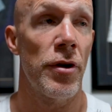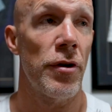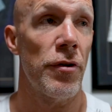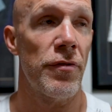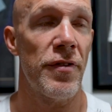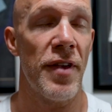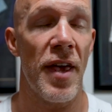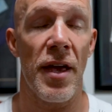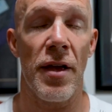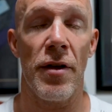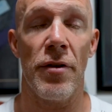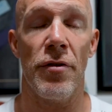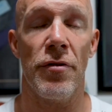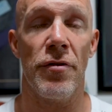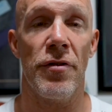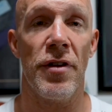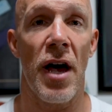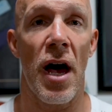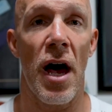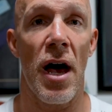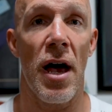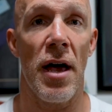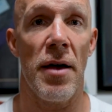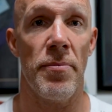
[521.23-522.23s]
you're taking your
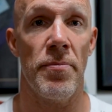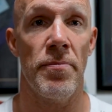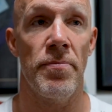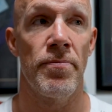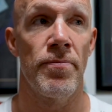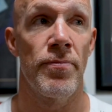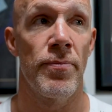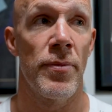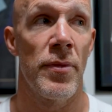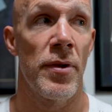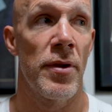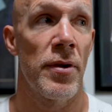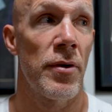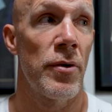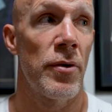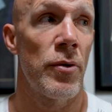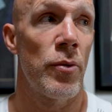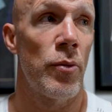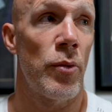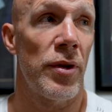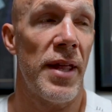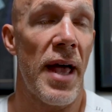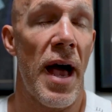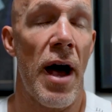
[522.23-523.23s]
time.
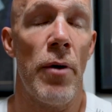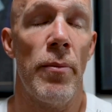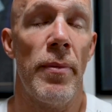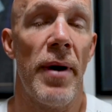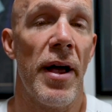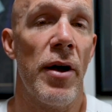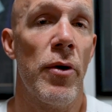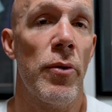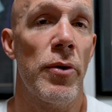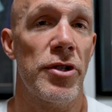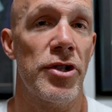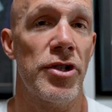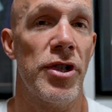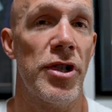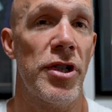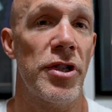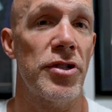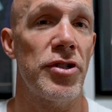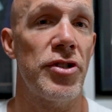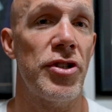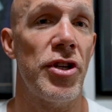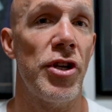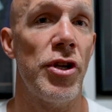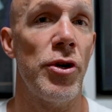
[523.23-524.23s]
Well, now my question
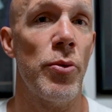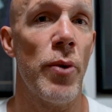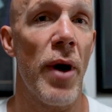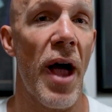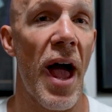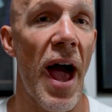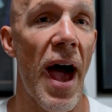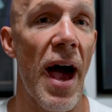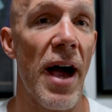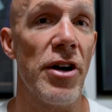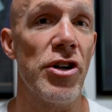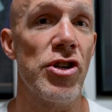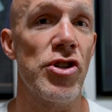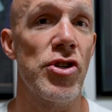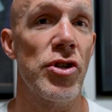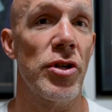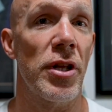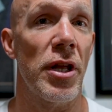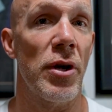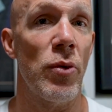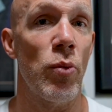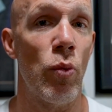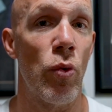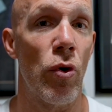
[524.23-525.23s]
is, did you
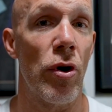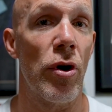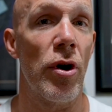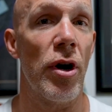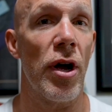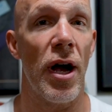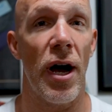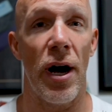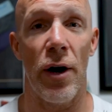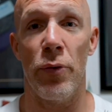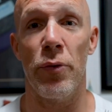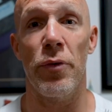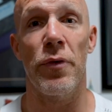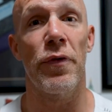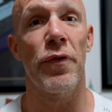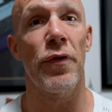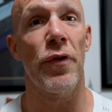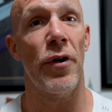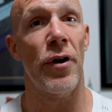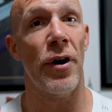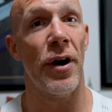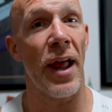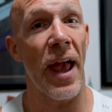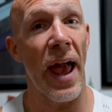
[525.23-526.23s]
actually work out
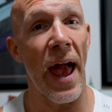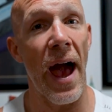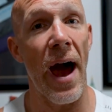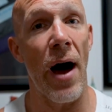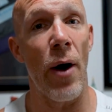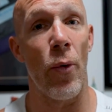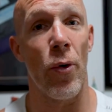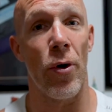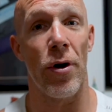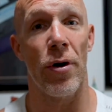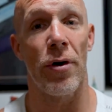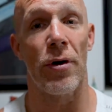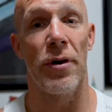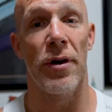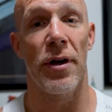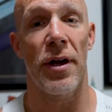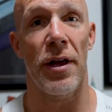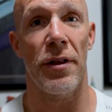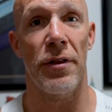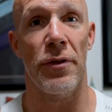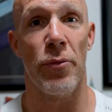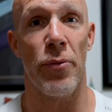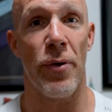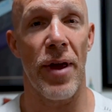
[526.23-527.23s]
for an hour?
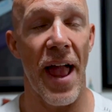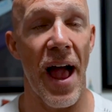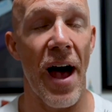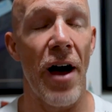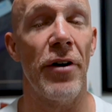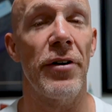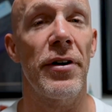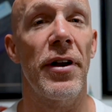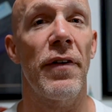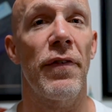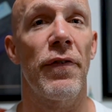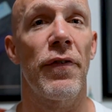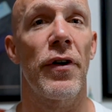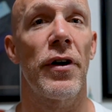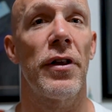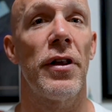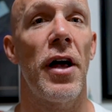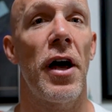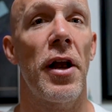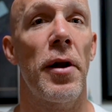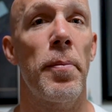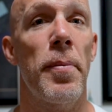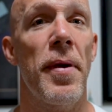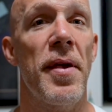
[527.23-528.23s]
And the reality for a
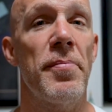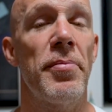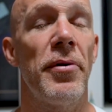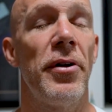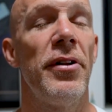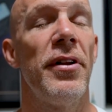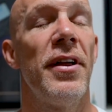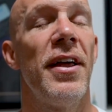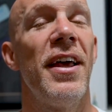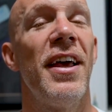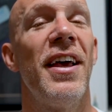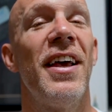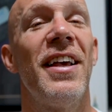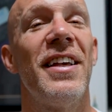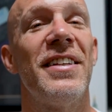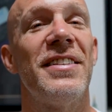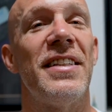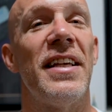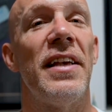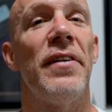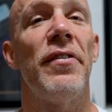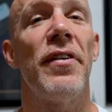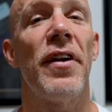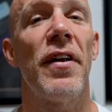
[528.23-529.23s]
lot of people
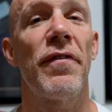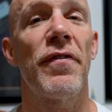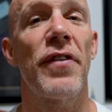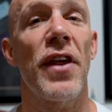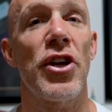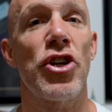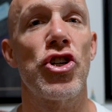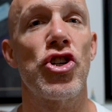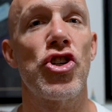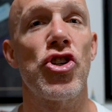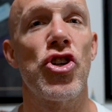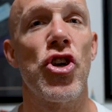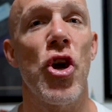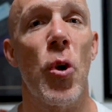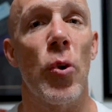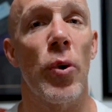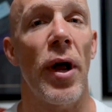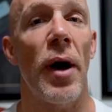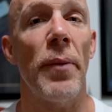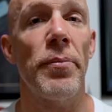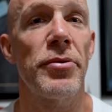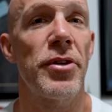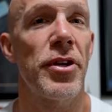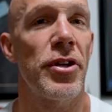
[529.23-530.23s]
is even if they
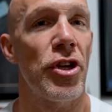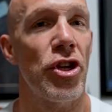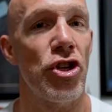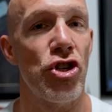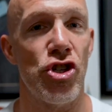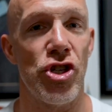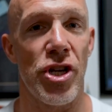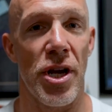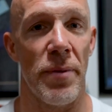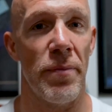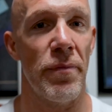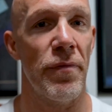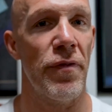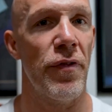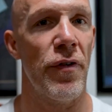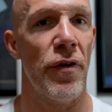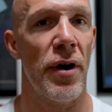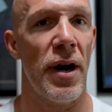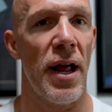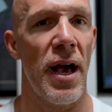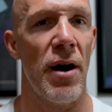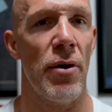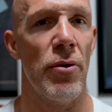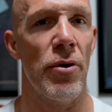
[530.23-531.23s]
showed up to the gym
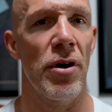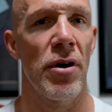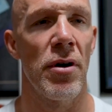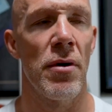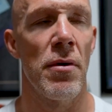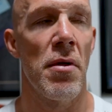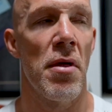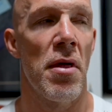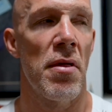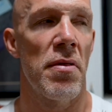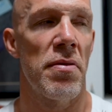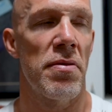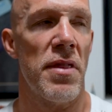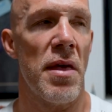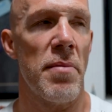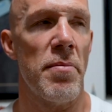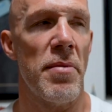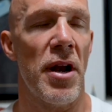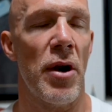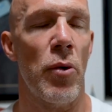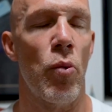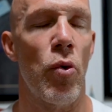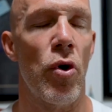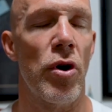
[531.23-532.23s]
for an hour, they
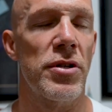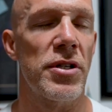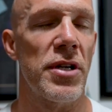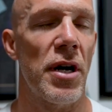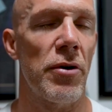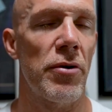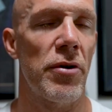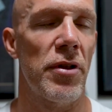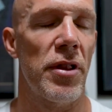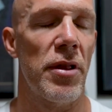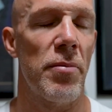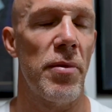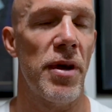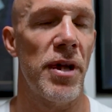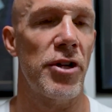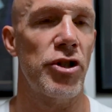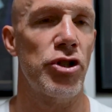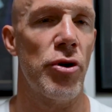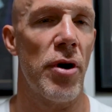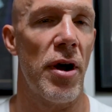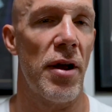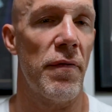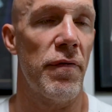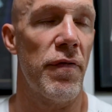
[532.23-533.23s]
might have worked out or they might have
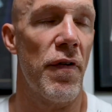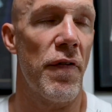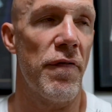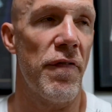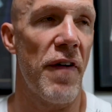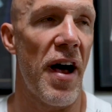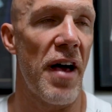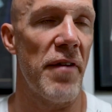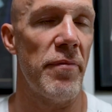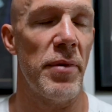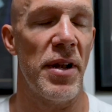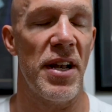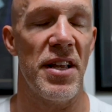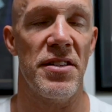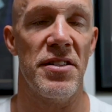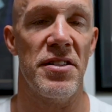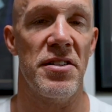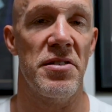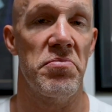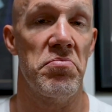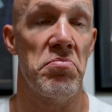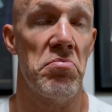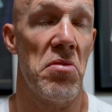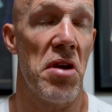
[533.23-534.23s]
trained for 5
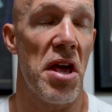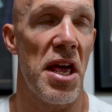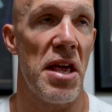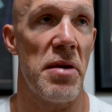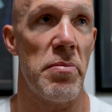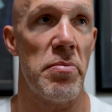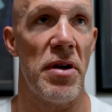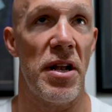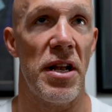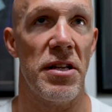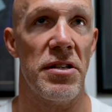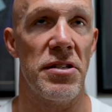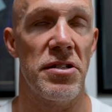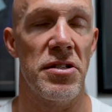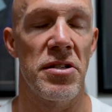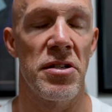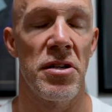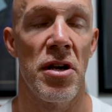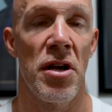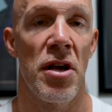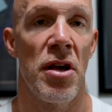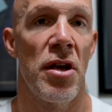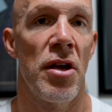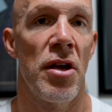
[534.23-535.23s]
minutes, 8 minutes,